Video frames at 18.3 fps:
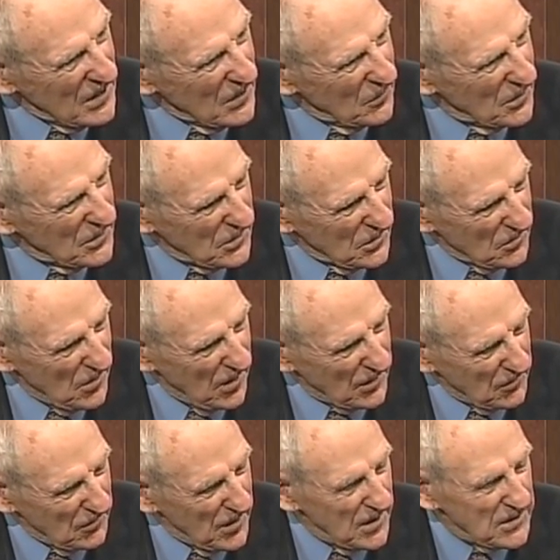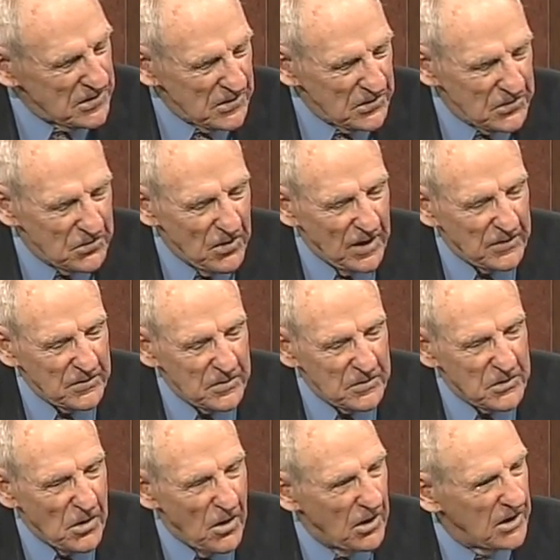with your recreation director
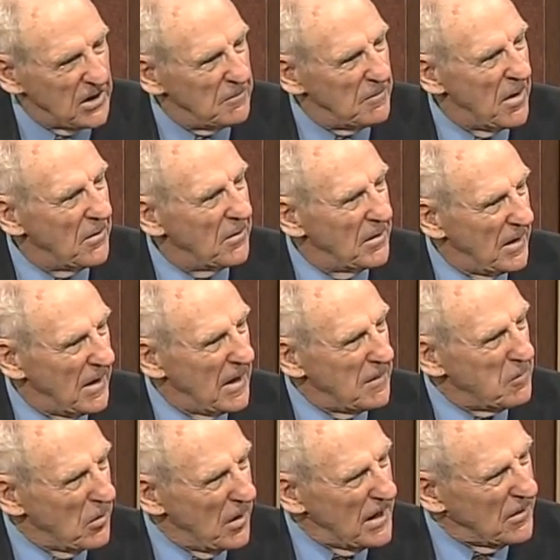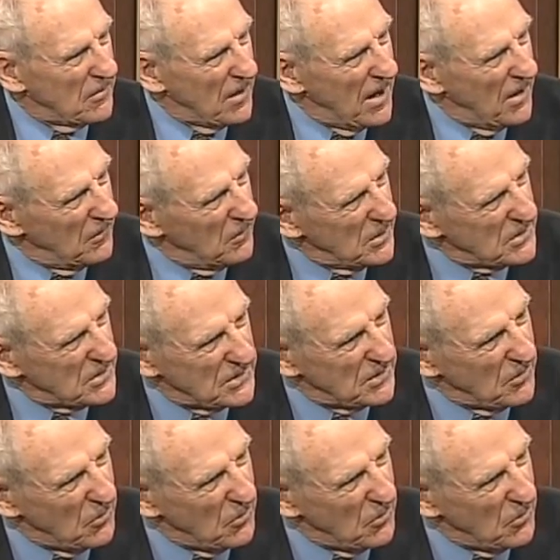talking about a playground, which is a